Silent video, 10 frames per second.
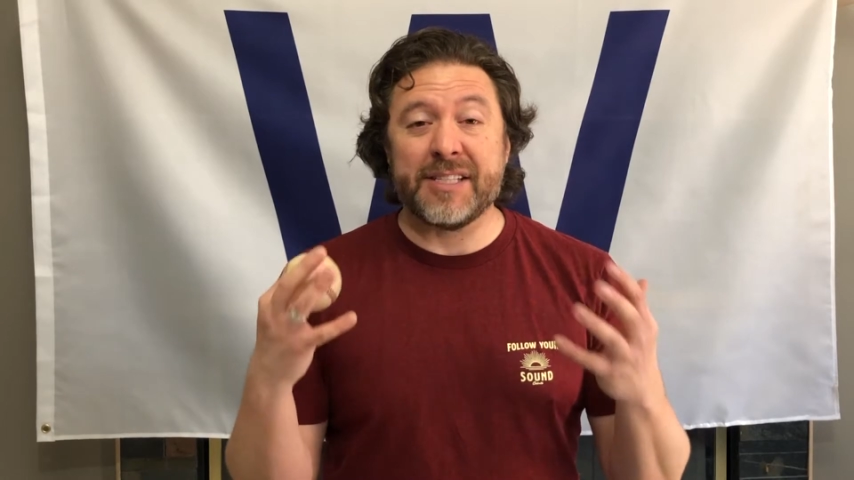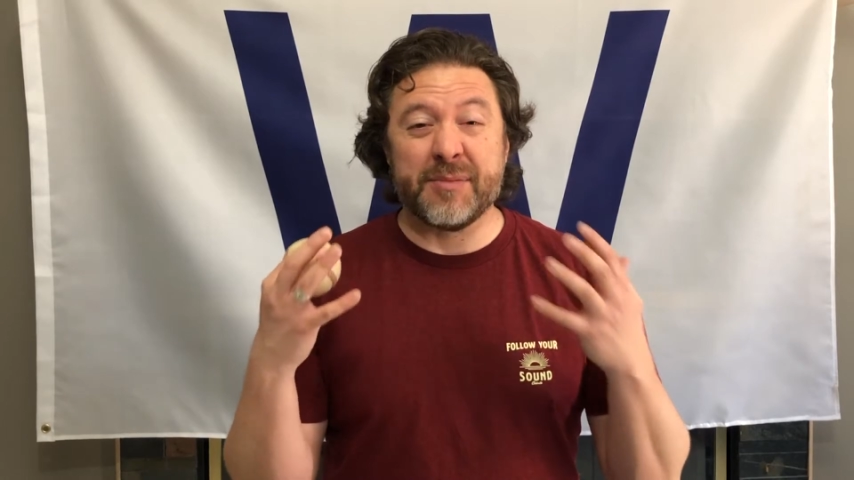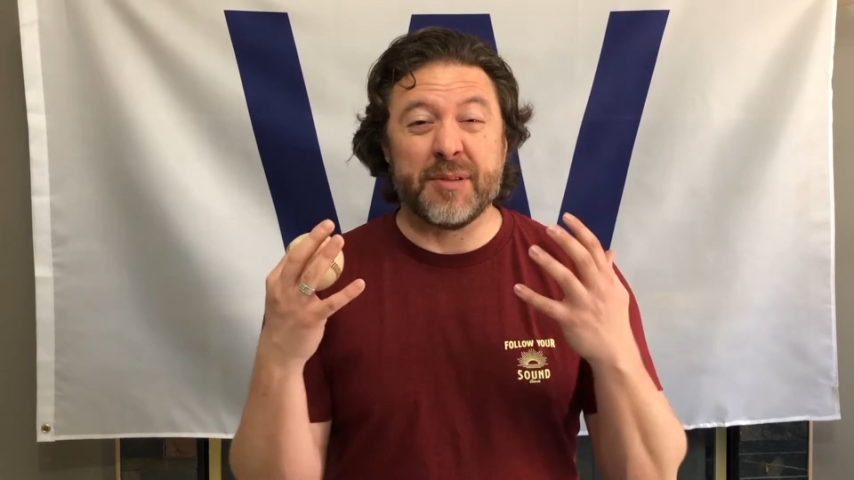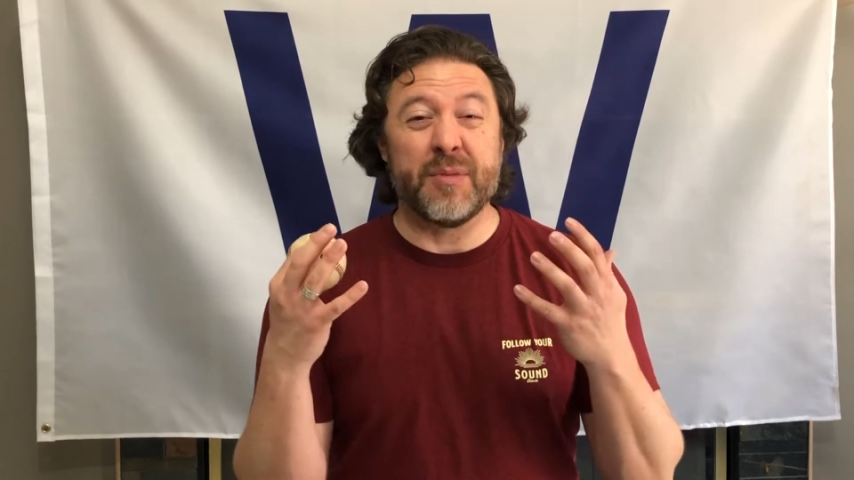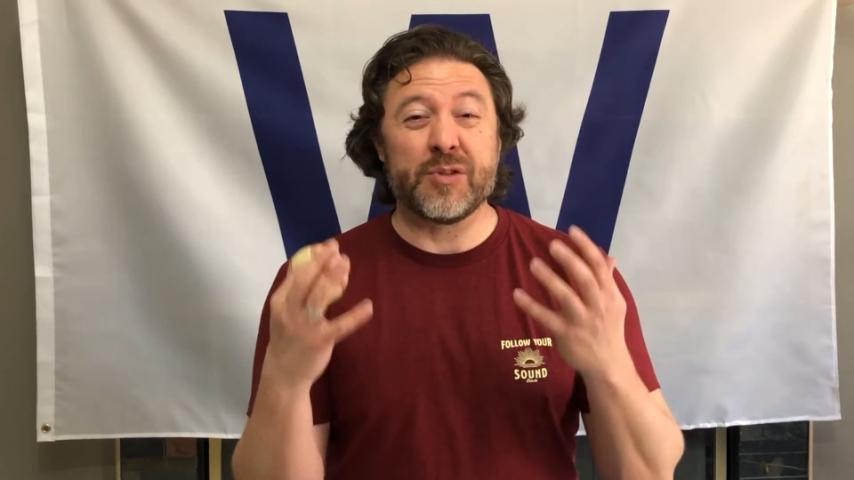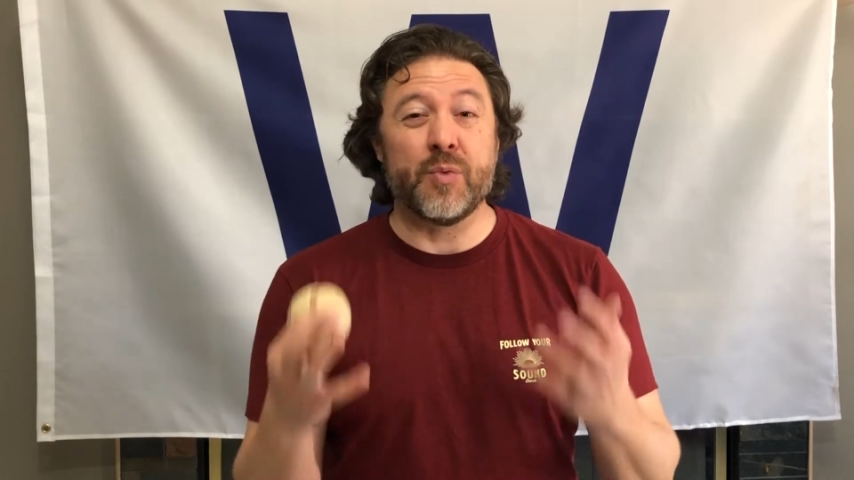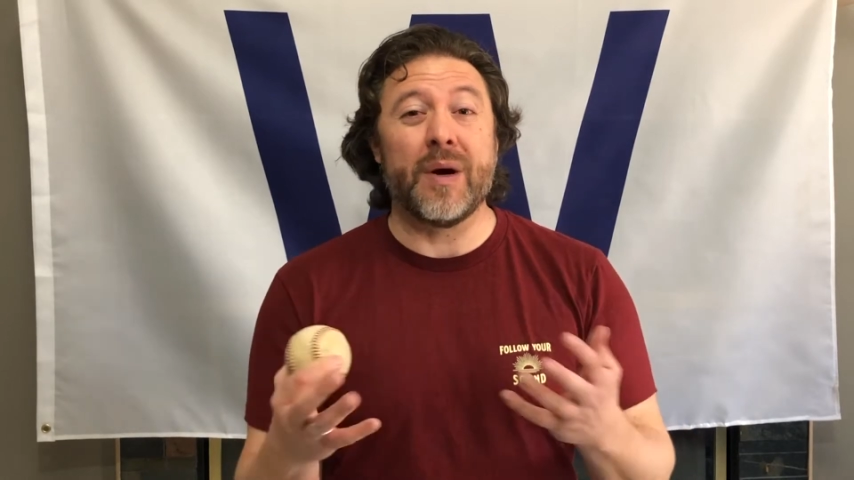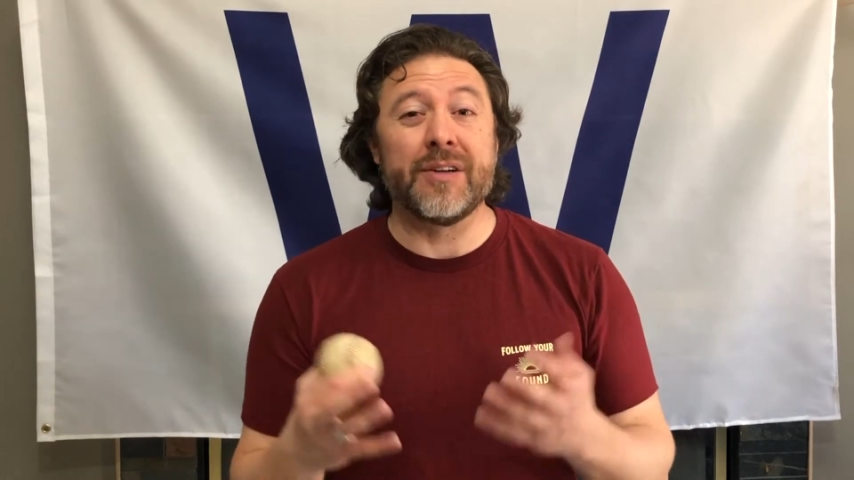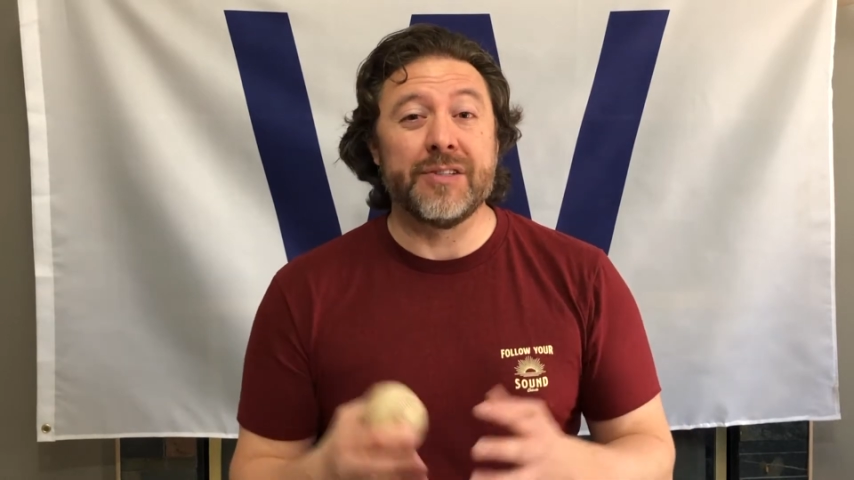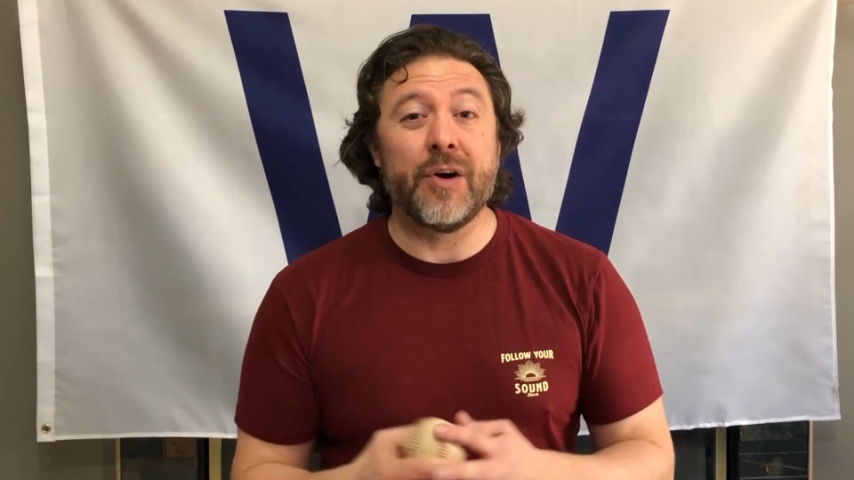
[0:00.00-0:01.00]
some of the most
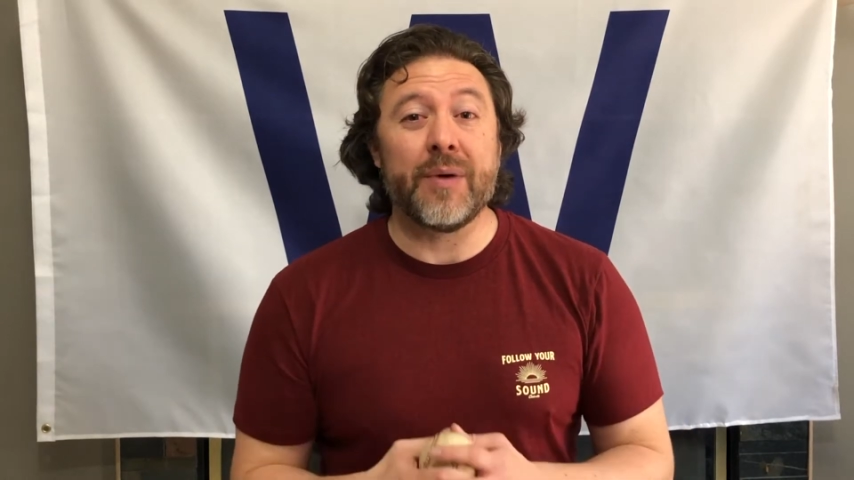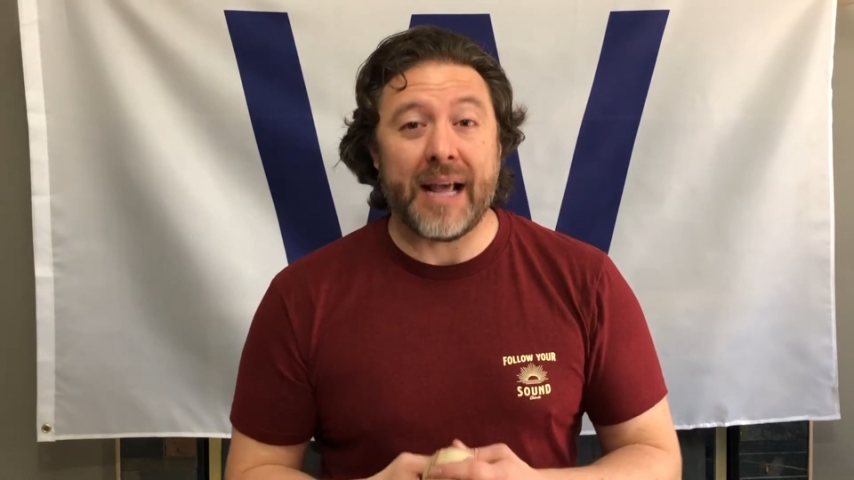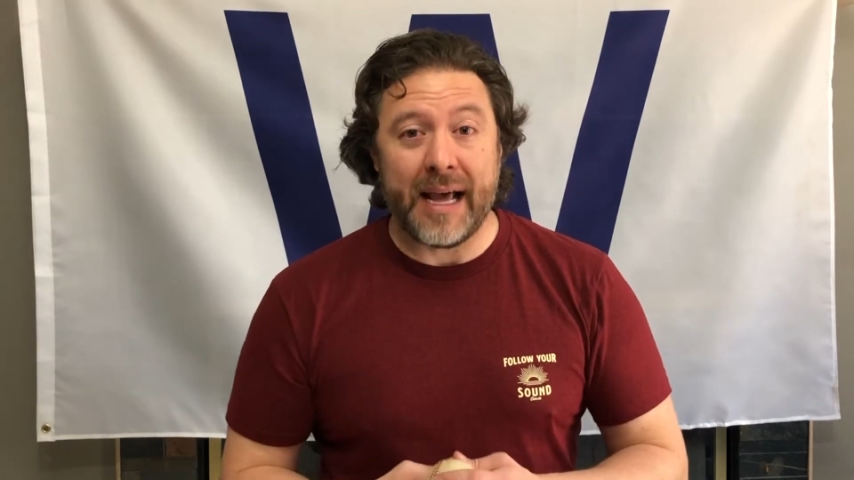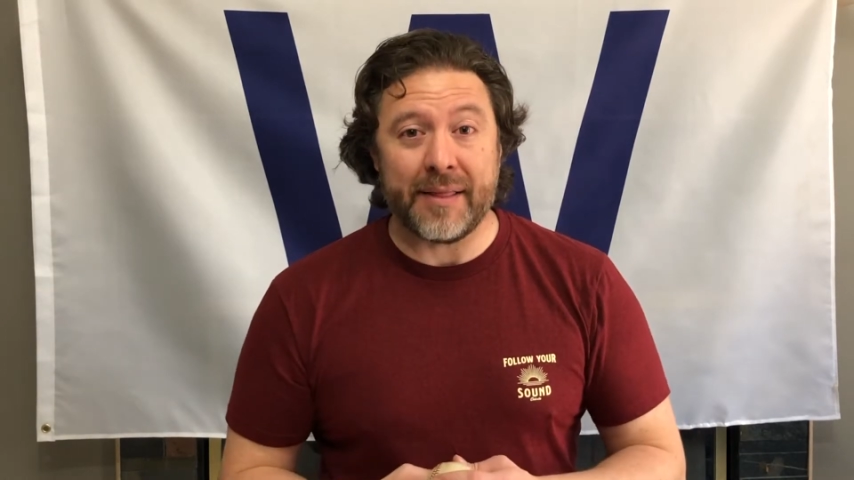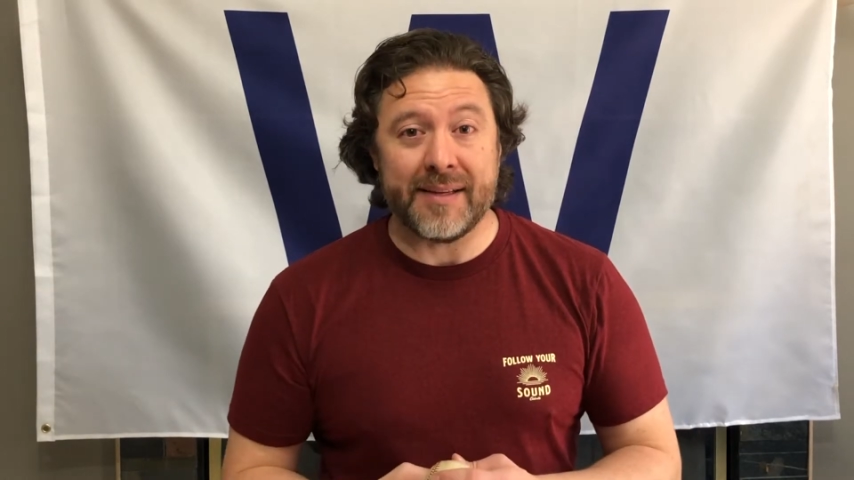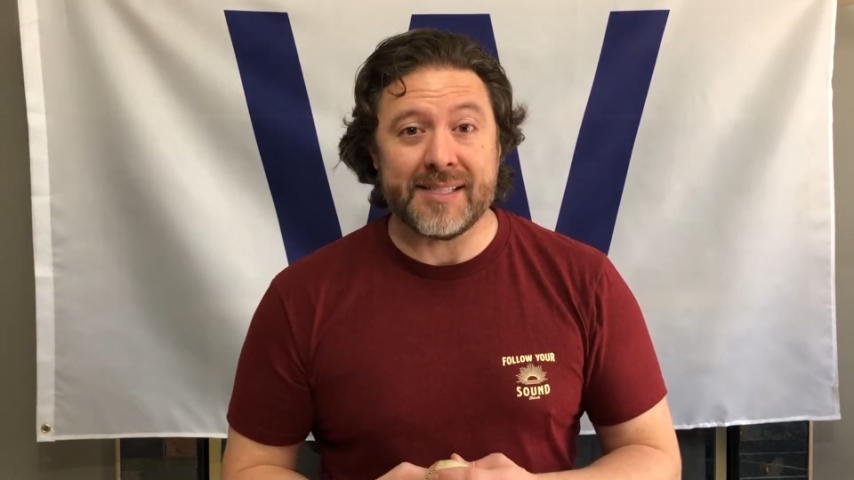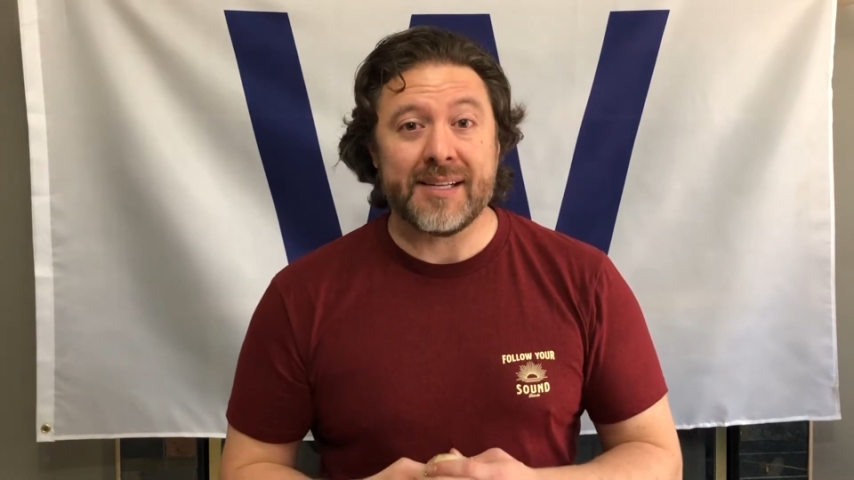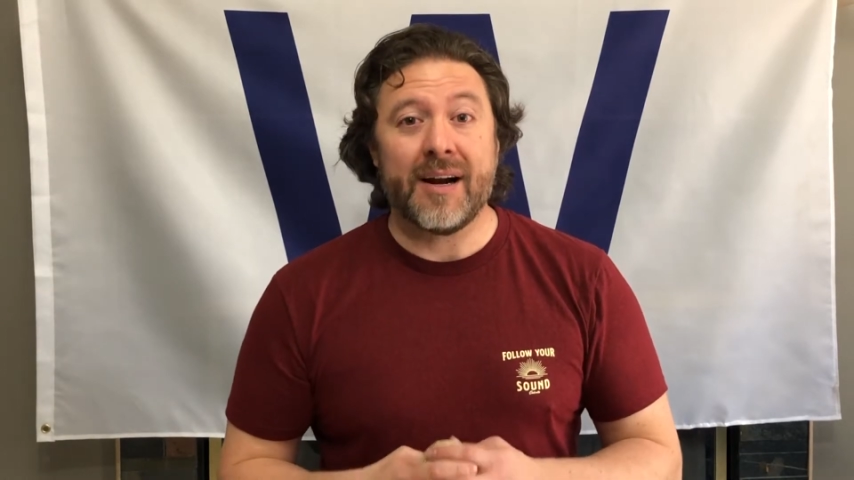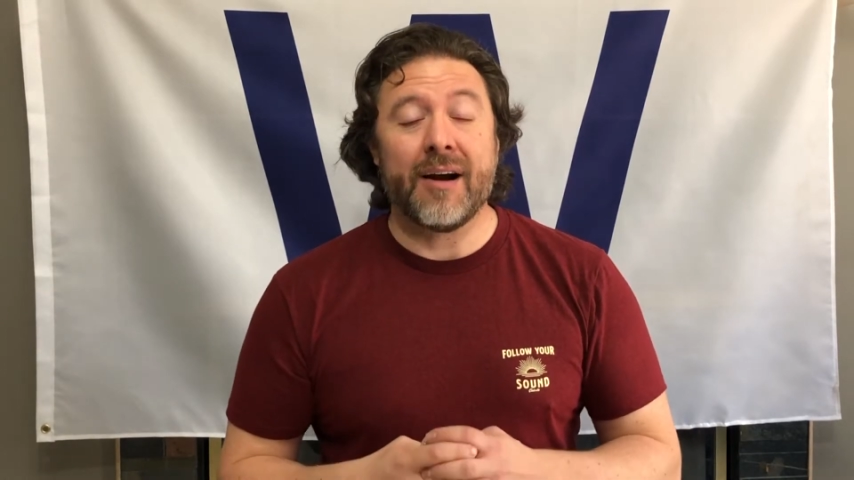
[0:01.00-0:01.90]
well-known athletes